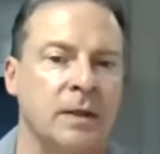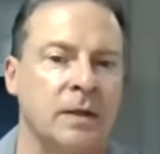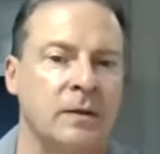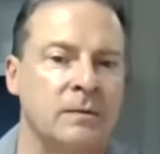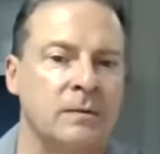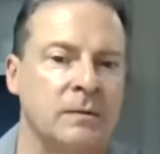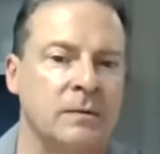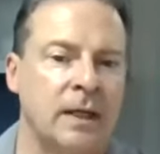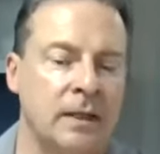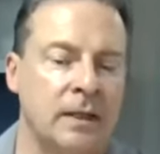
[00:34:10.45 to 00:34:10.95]

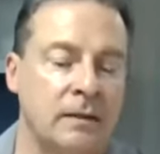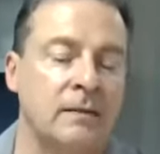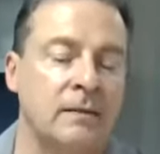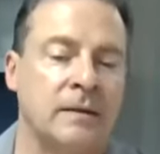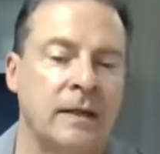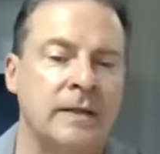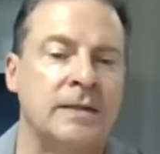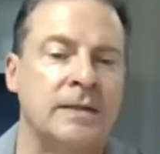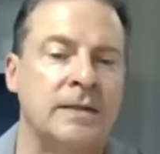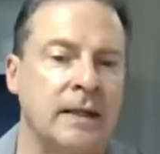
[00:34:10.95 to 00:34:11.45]
because it
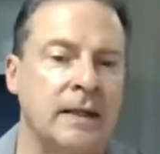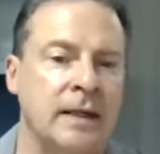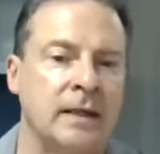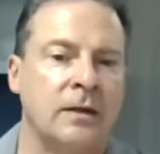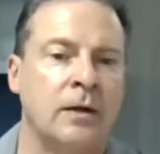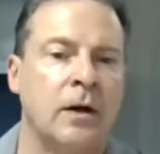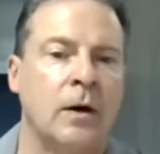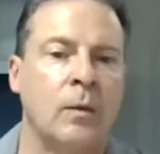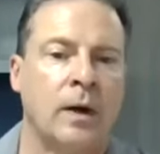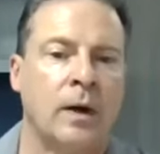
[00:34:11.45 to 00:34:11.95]
does
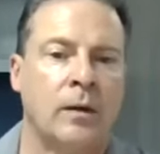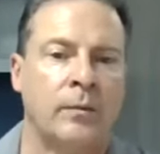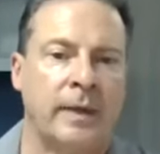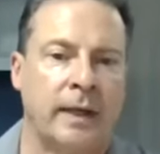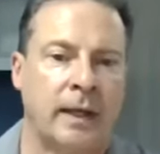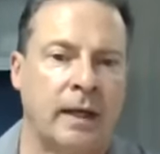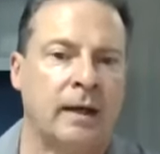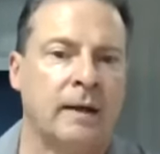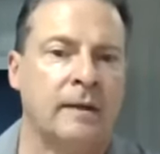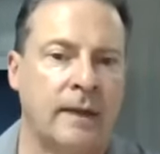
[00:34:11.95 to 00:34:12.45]
indeed go well
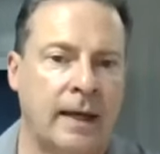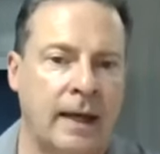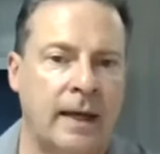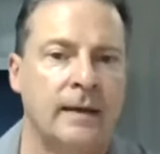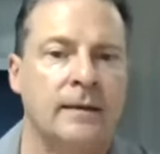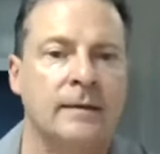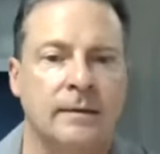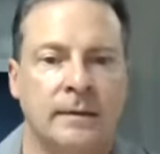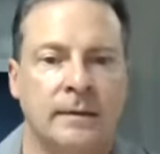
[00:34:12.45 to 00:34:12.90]
beyond that.